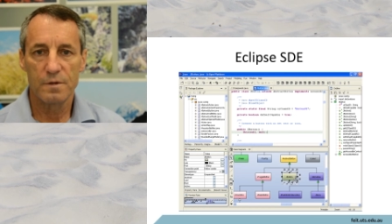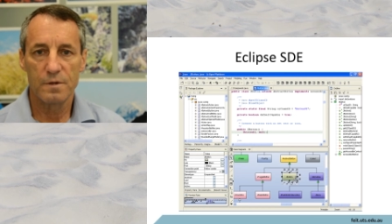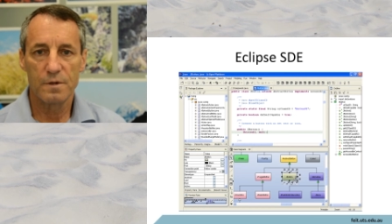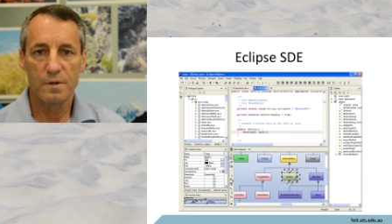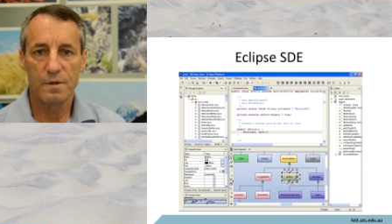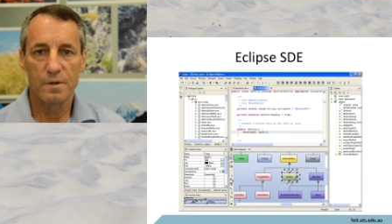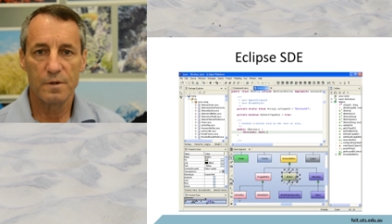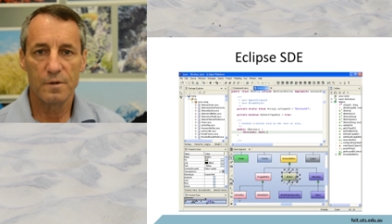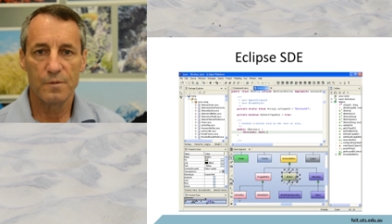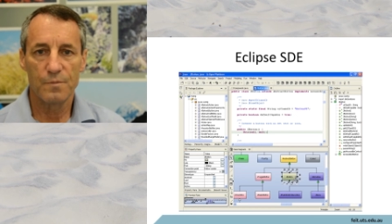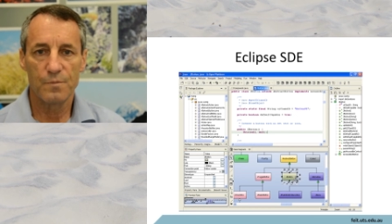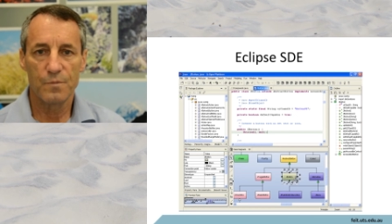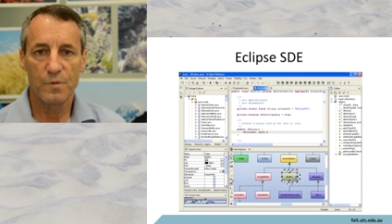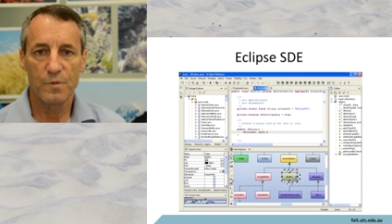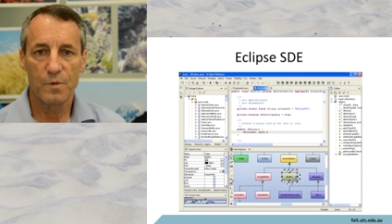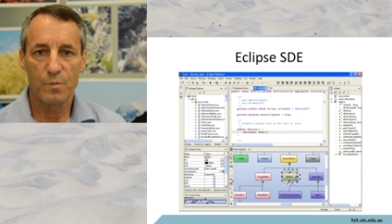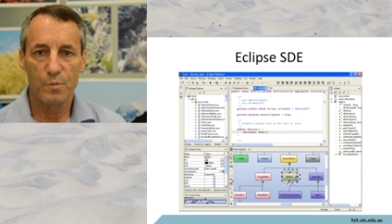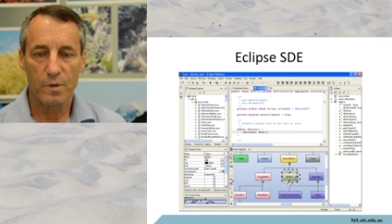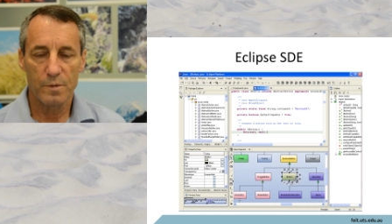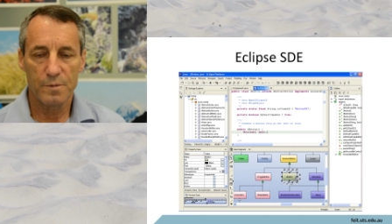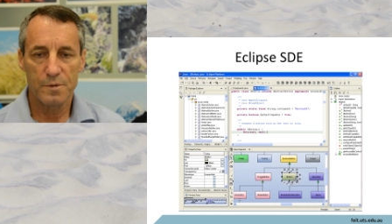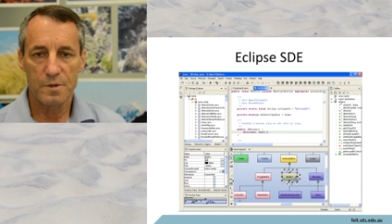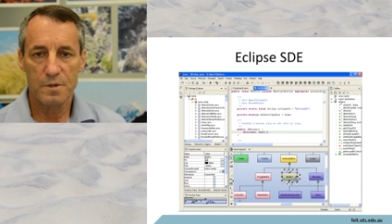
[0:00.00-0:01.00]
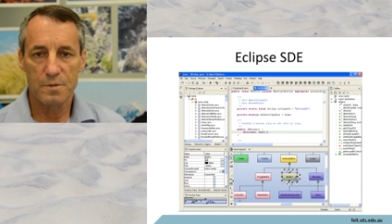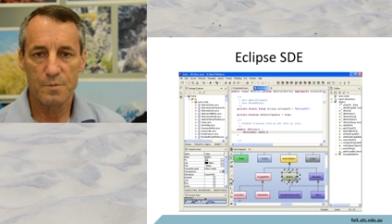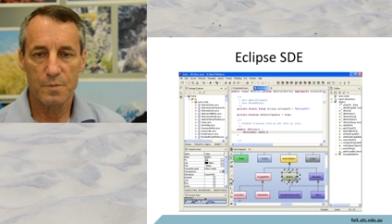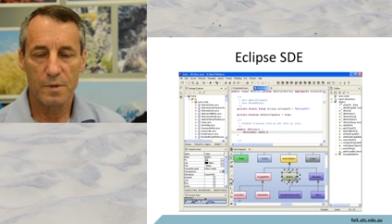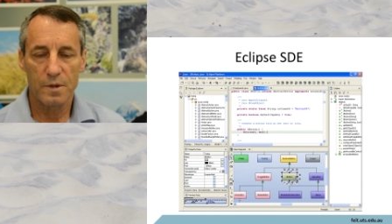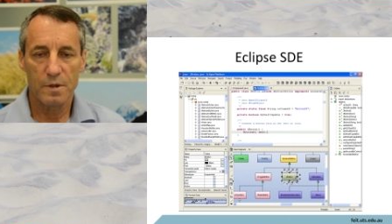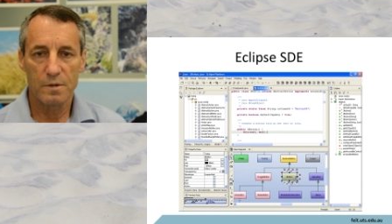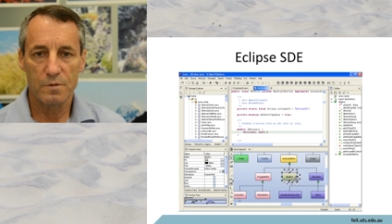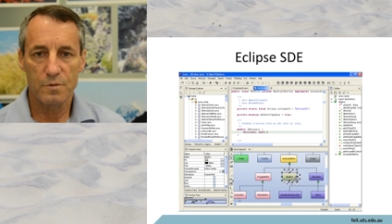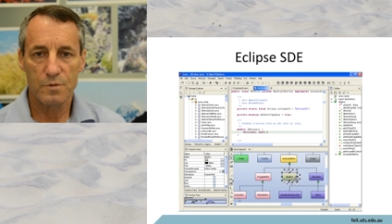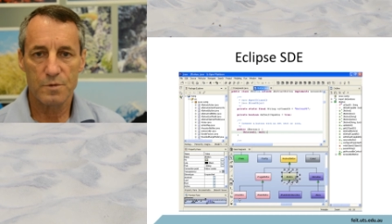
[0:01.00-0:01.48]
um, the properties
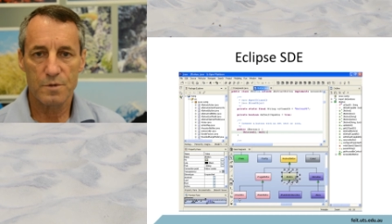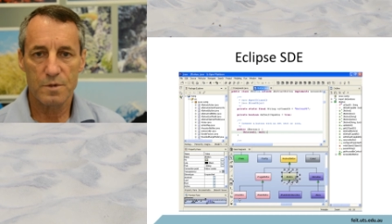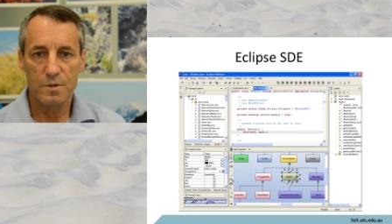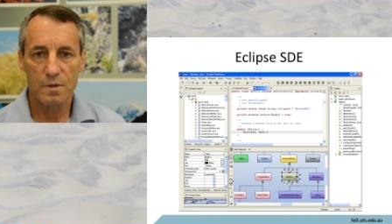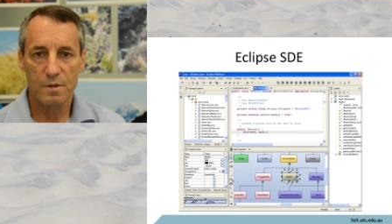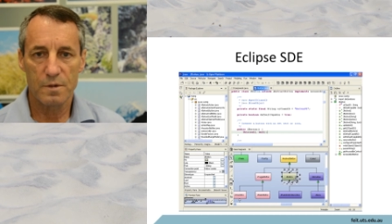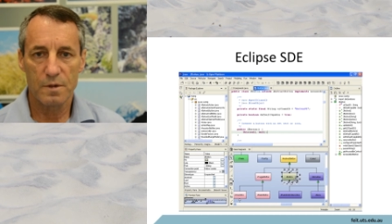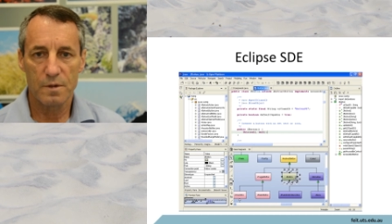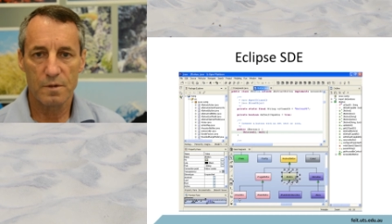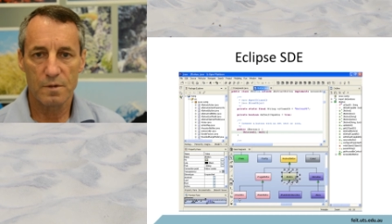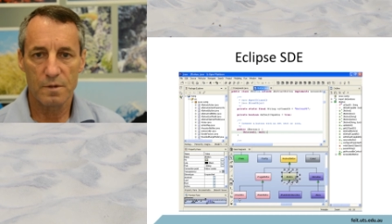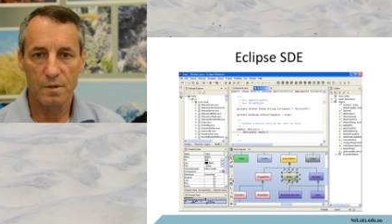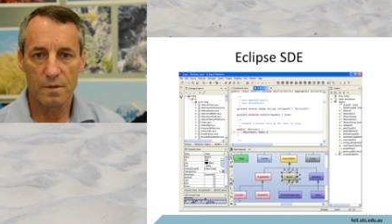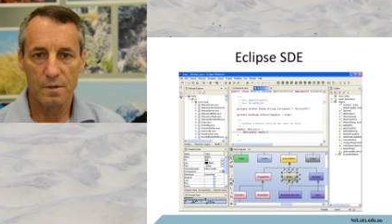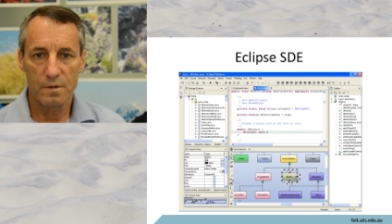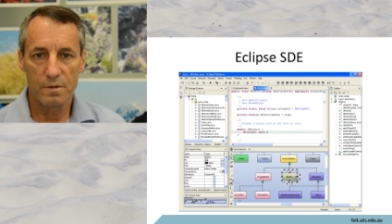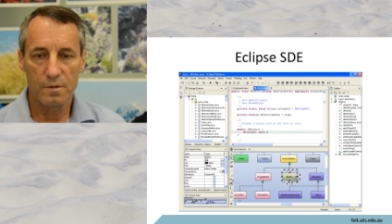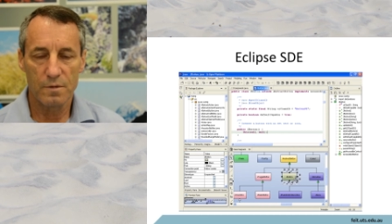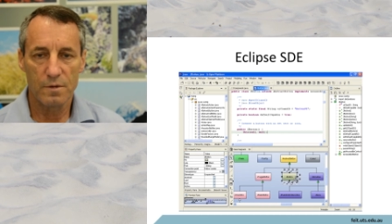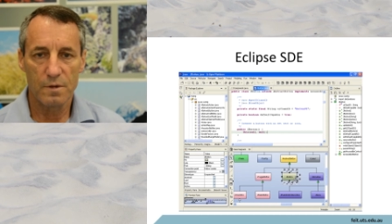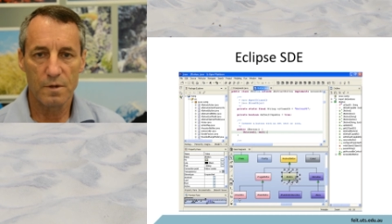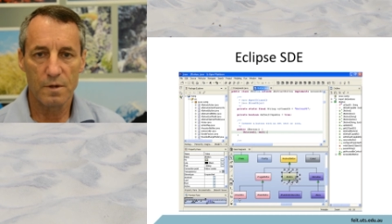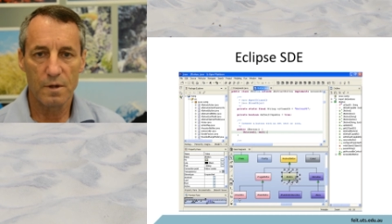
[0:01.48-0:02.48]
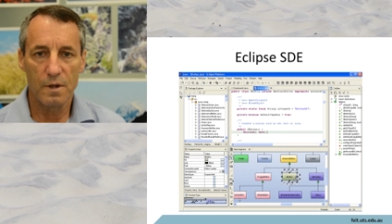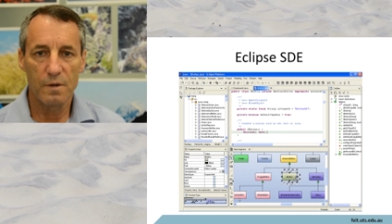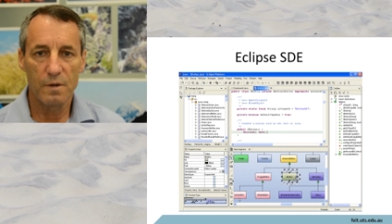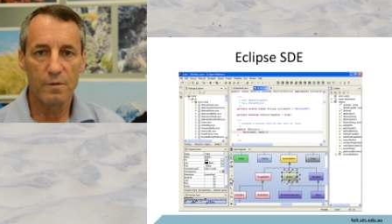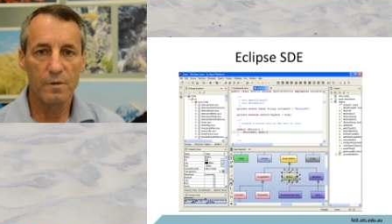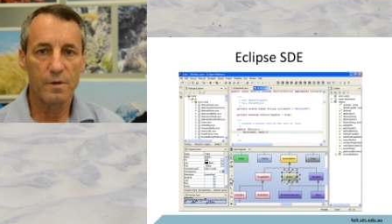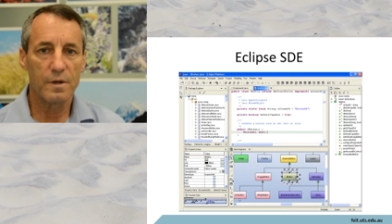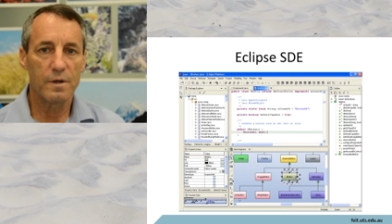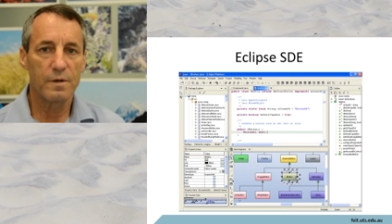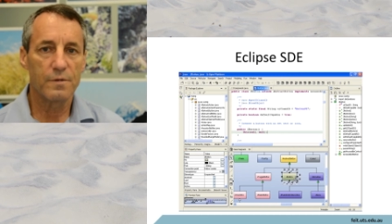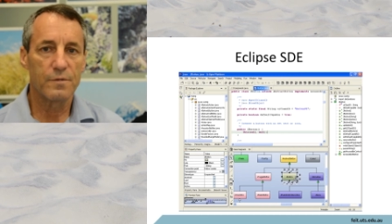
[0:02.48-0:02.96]
pane also down on the
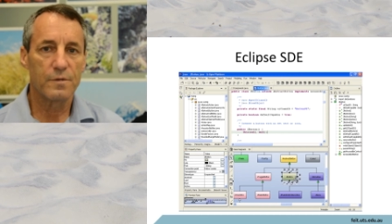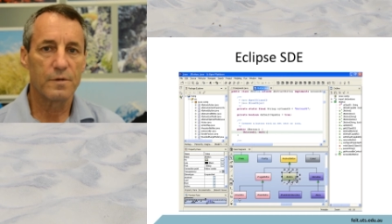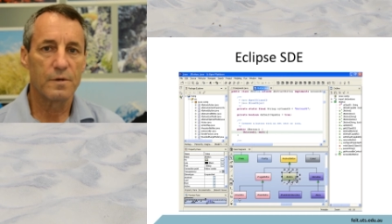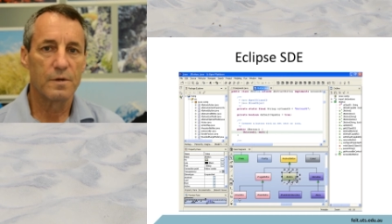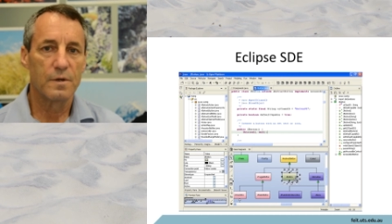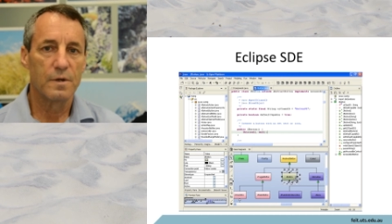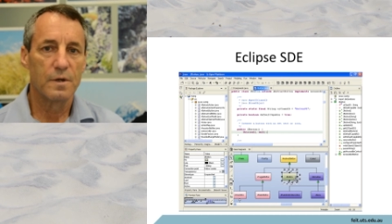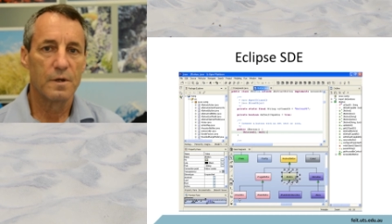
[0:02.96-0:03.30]
lower left.